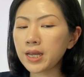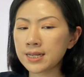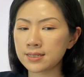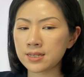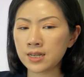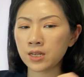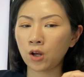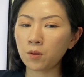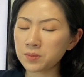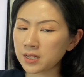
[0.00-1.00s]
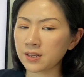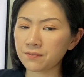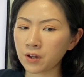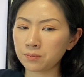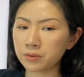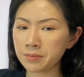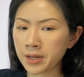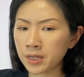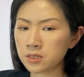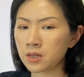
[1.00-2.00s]
as the objective
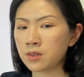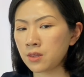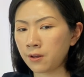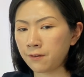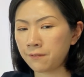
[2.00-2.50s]
complement in the